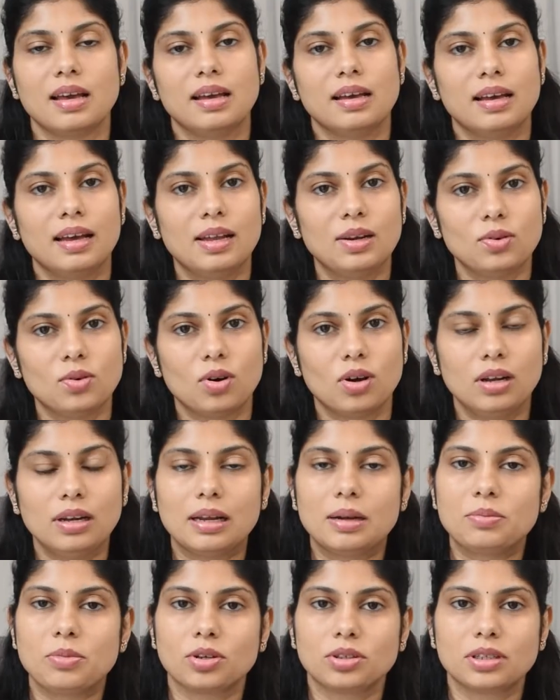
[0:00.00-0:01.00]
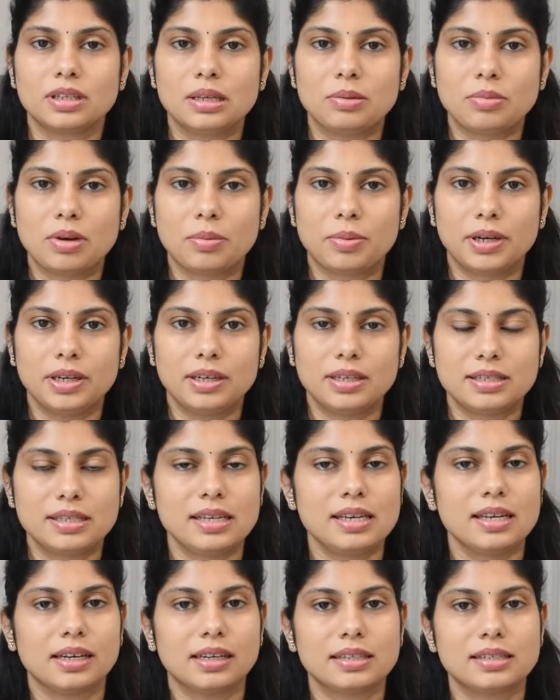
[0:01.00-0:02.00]
Hello all, I'm Dr. Neema Bhat,
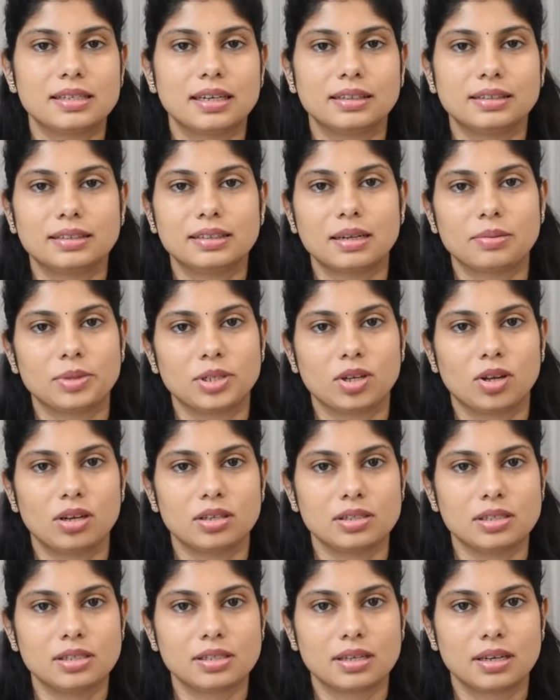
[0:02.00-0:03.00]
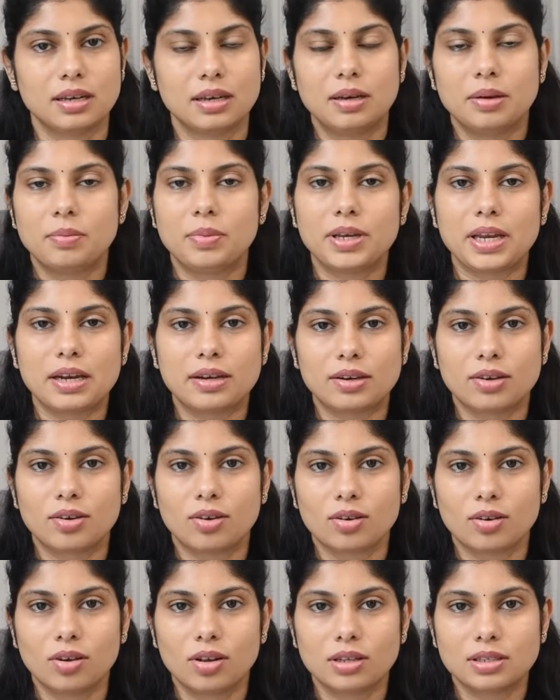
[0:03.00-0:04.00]
Senior Consultant Hematologist, Pediatric
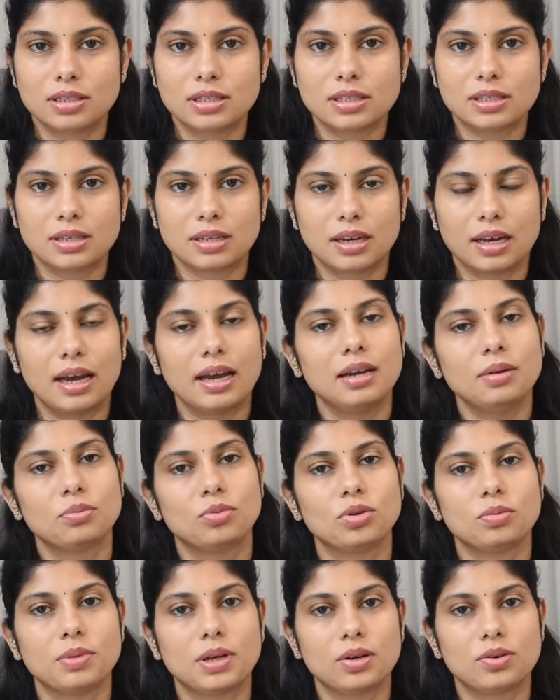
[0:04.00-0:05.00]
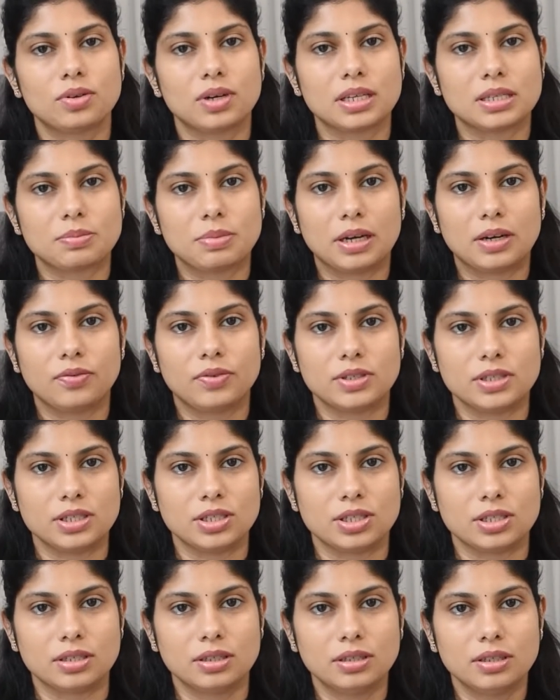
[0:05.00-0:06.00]
Oncologist and Bone Marrow Transplant
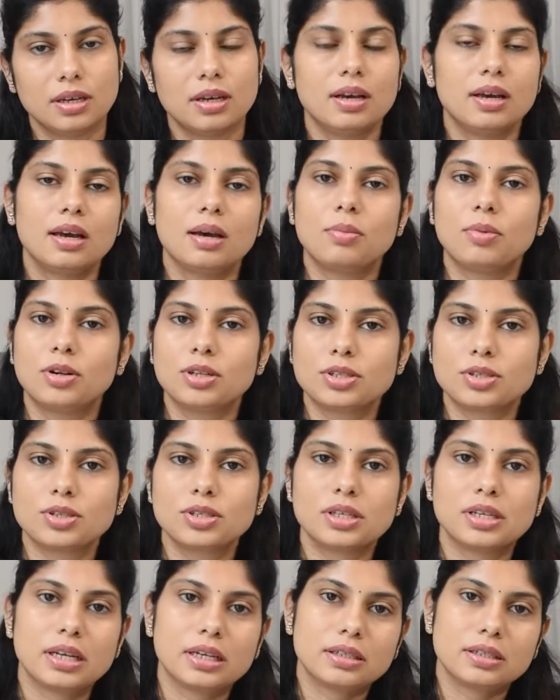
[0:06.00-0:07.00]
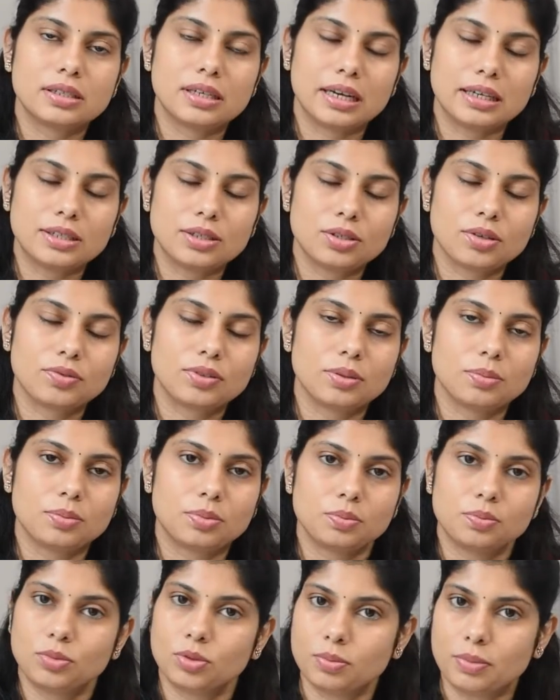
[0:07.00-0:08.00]
Physician. I'm also Director of the
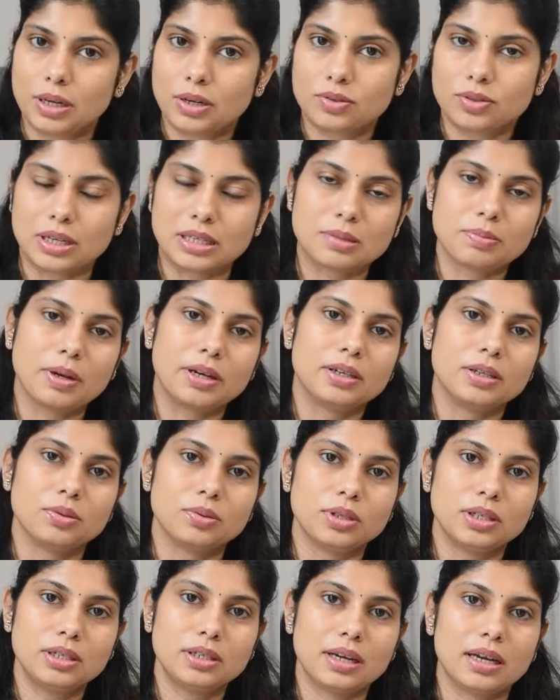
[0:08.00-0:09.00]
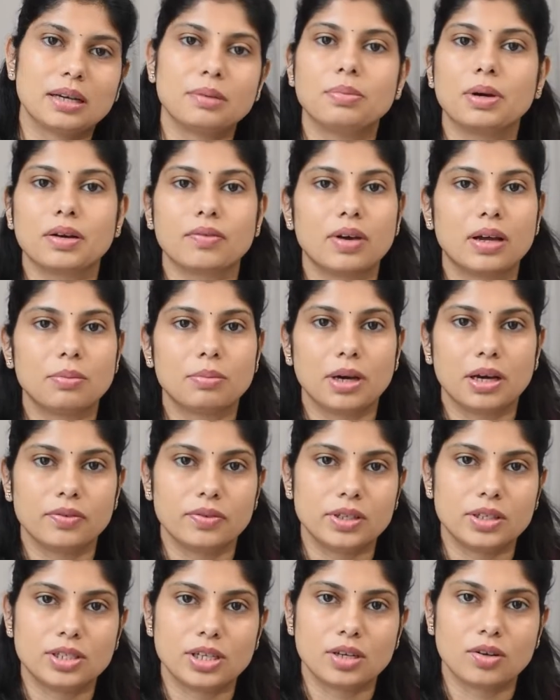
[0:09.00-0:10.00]
Bone Marrow Transplant Unit at Bhagwan
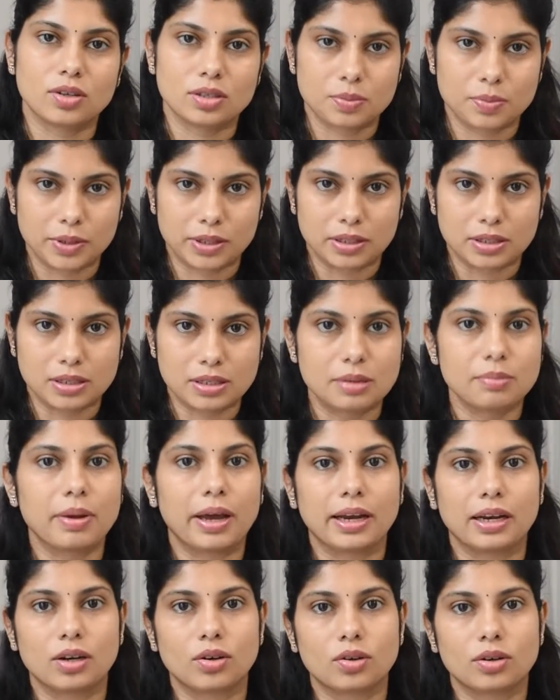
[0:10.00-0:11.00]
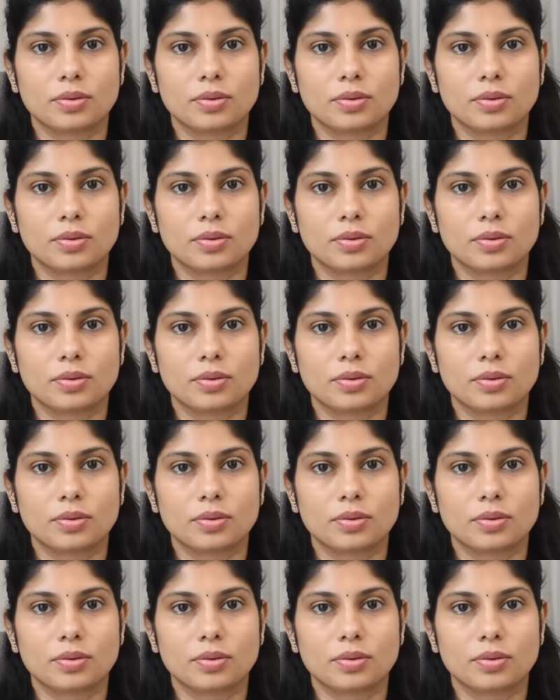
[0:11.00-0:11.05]
Mahavir Jain Hospitals in Bangalore.